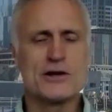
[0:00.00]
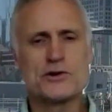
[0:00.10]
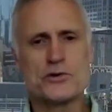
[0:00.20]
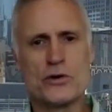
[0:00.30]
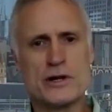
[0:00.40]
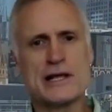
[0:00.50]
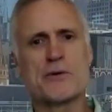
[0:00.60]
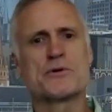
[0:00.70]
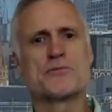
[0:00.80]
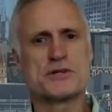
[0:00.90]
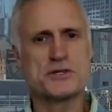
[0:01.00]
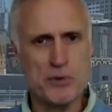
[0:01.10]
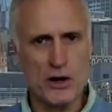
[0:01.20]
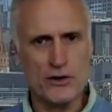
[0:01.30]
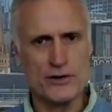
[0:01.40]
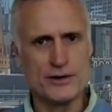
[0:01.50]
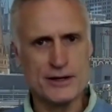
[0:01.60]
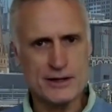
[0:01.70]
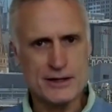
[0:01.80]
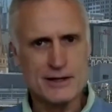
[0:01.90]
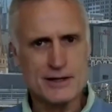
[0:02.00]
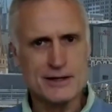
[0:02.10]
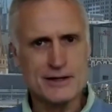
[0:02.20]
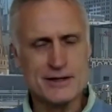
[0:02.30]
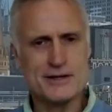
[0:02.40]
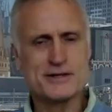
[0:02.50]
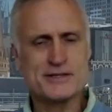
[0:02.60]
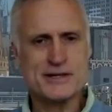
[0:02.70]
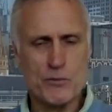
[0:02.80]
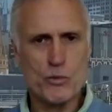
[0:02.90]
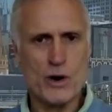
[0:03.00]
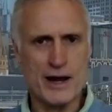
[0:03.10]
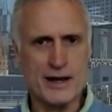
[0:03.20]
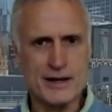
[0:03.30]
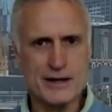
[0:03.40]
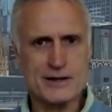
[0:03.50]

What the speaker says: surely they would respond in some way.